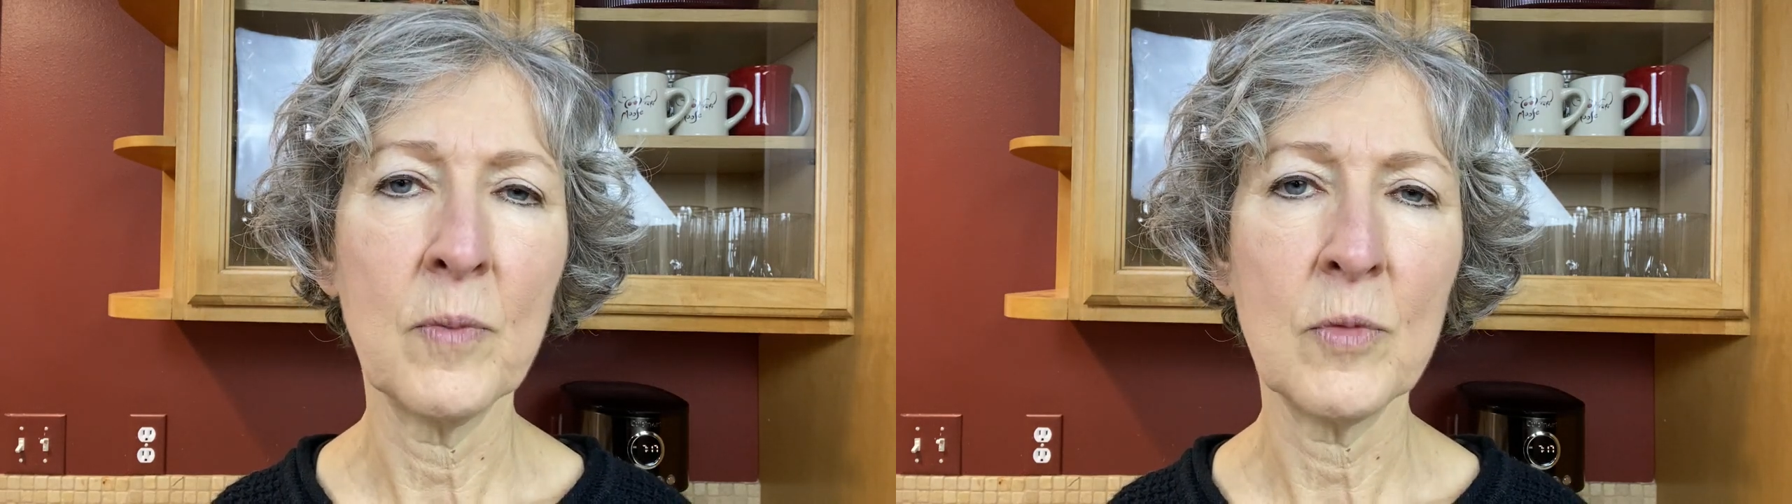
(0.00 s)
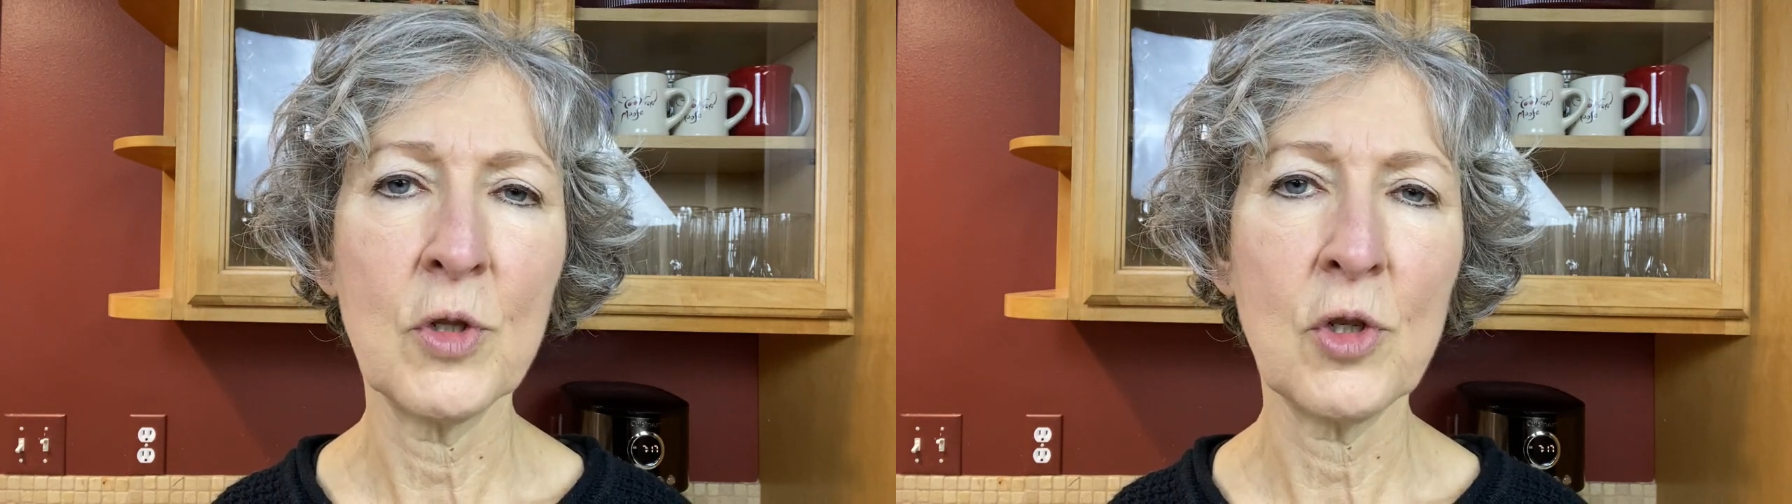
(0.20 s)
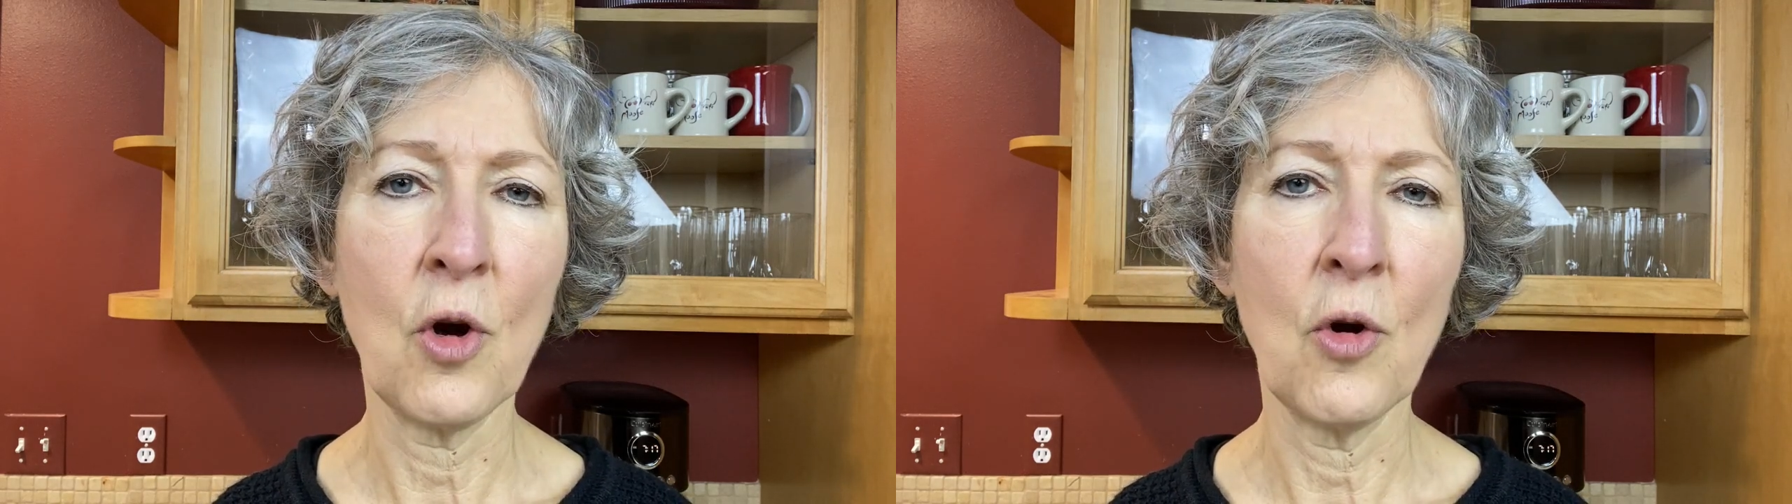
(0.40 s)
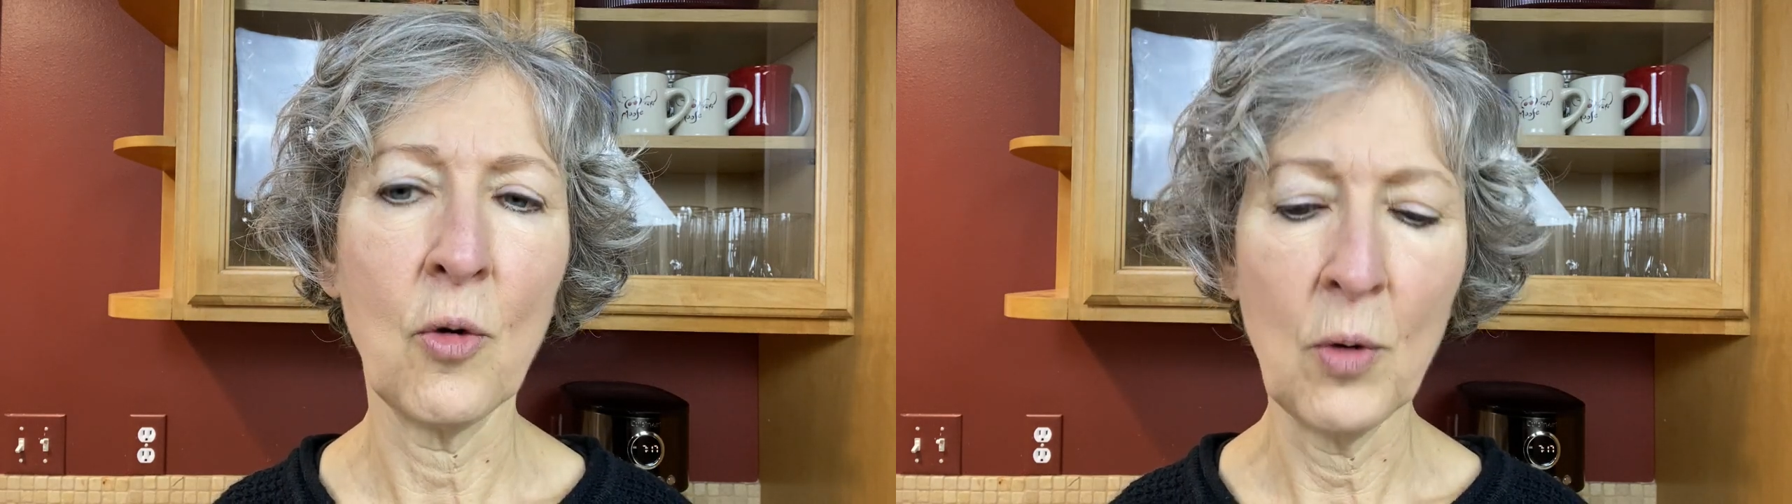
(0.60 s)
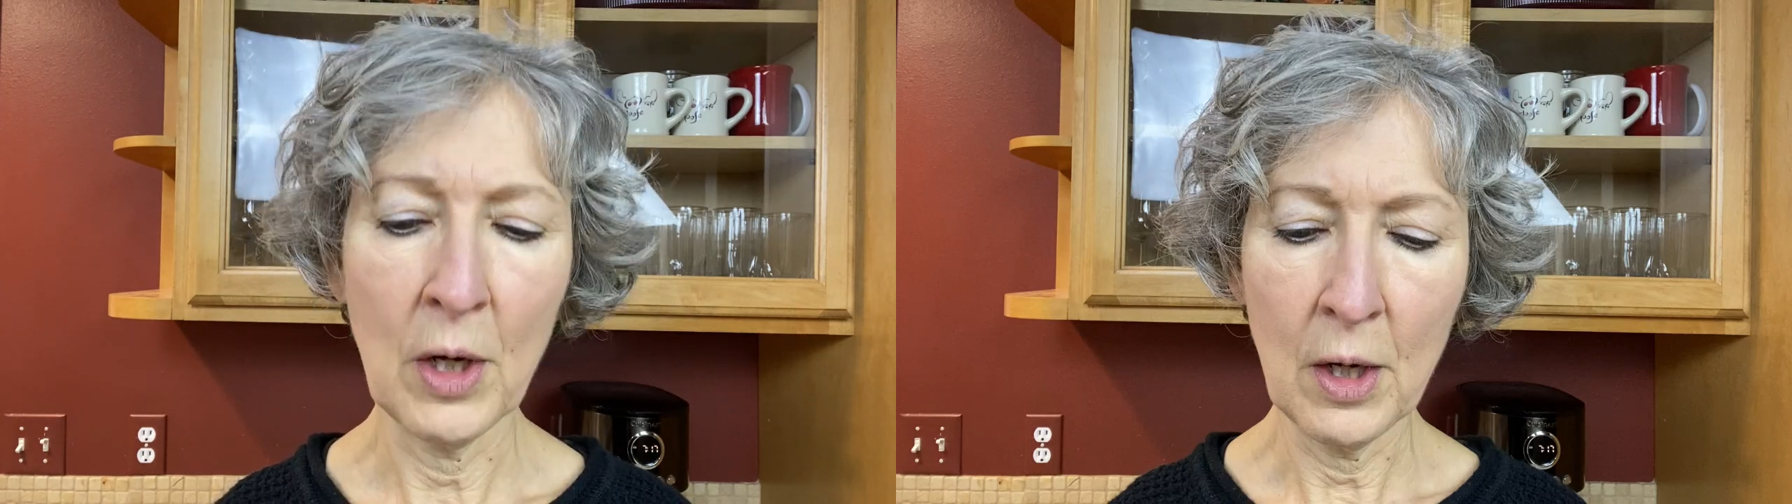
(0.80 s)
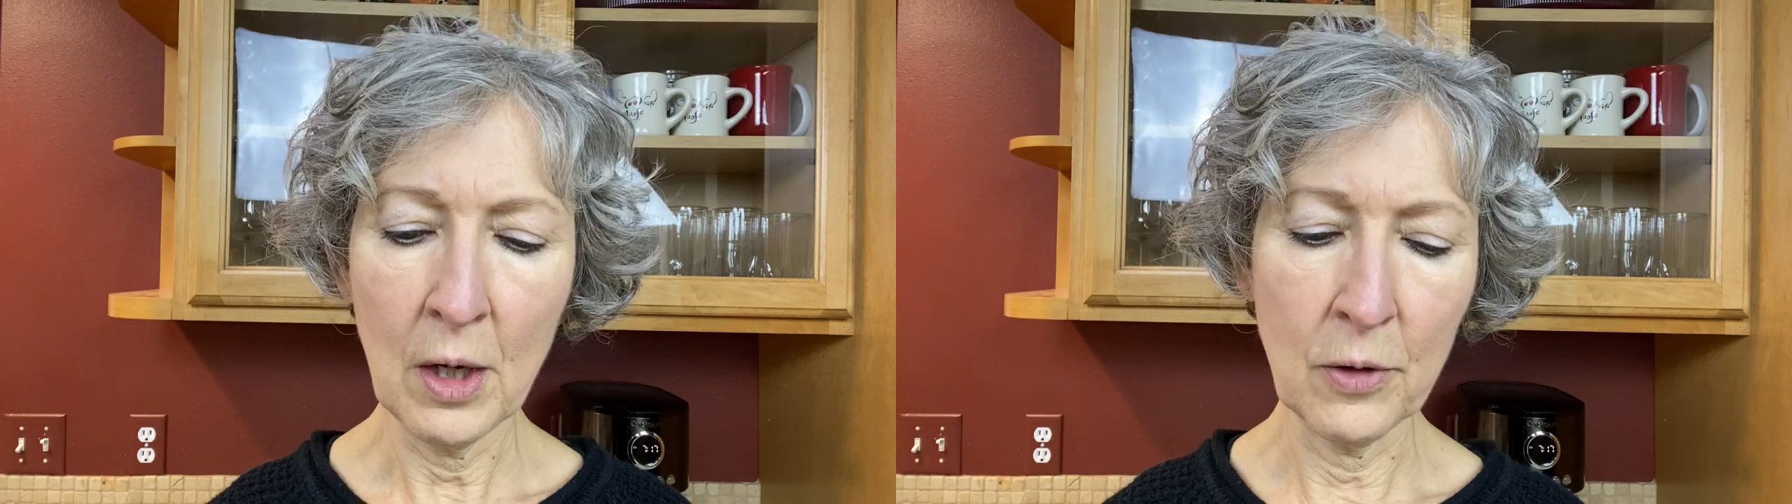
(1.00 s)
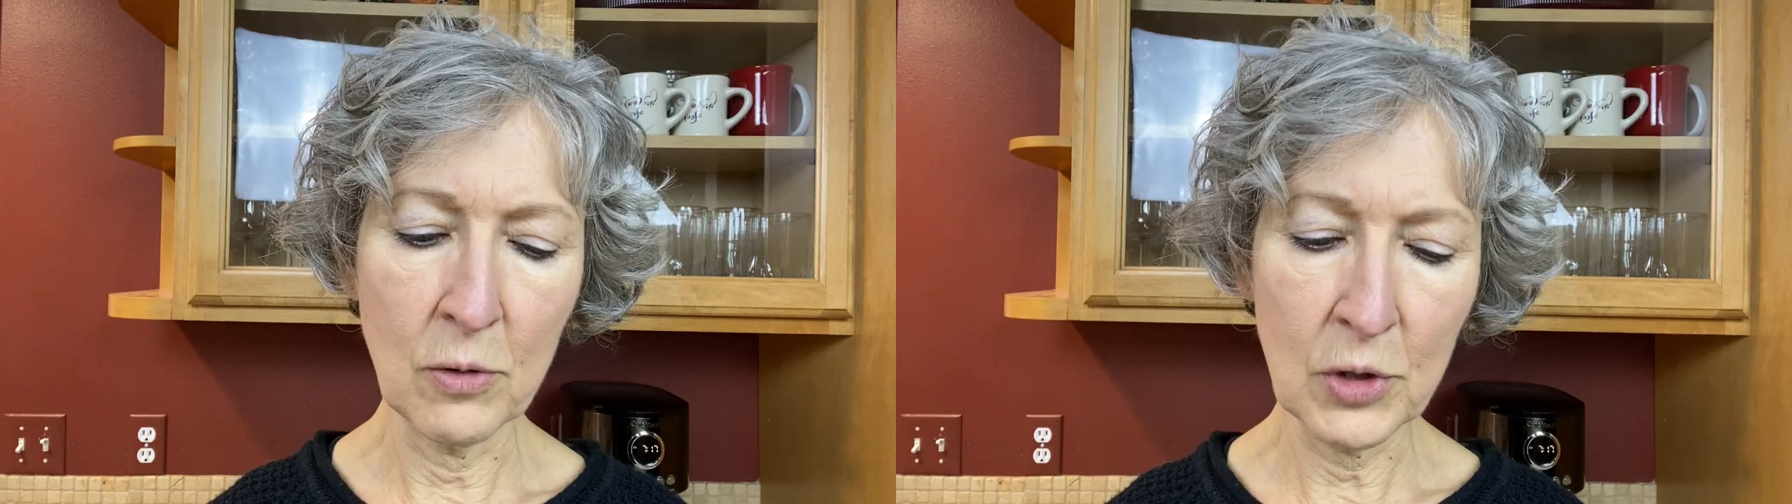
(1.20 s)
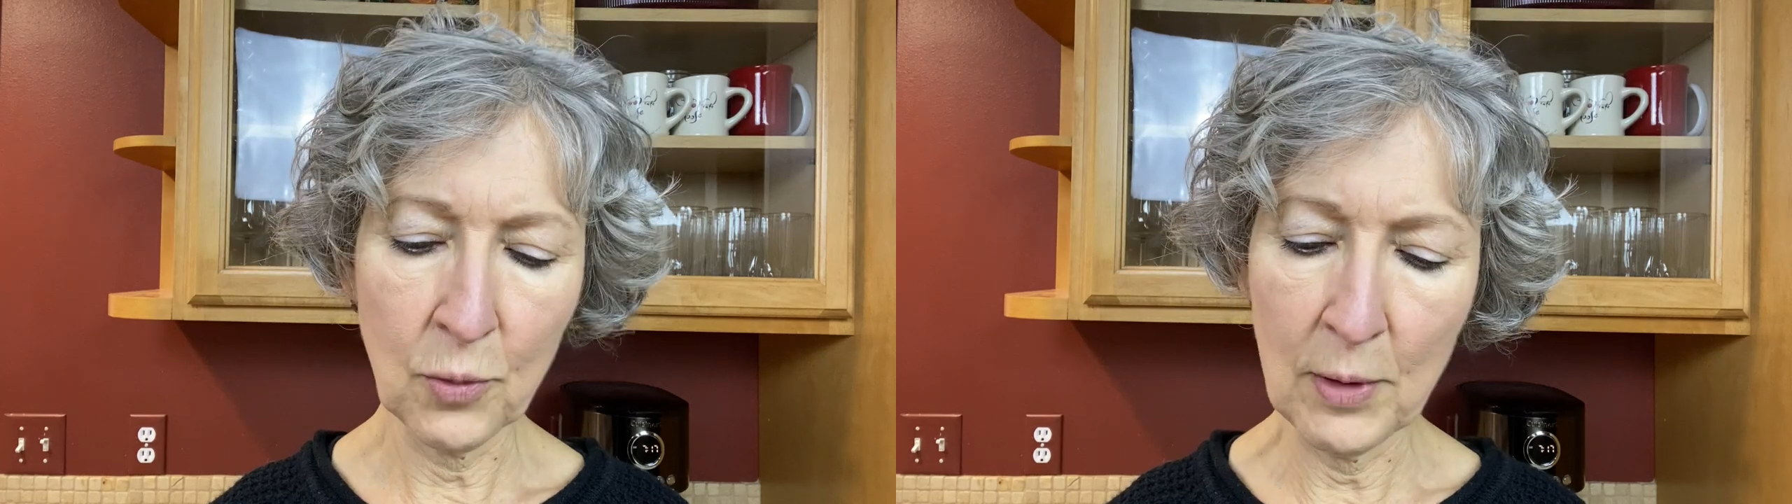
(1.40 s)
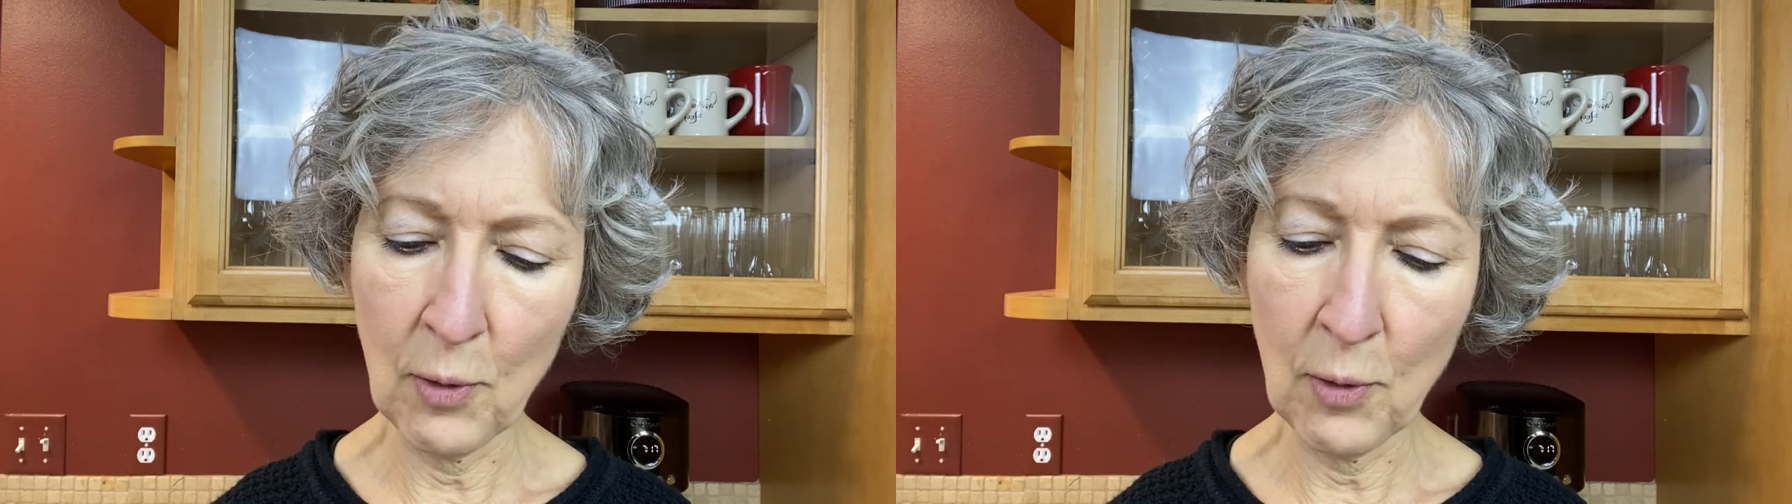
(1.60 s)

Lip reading: So those three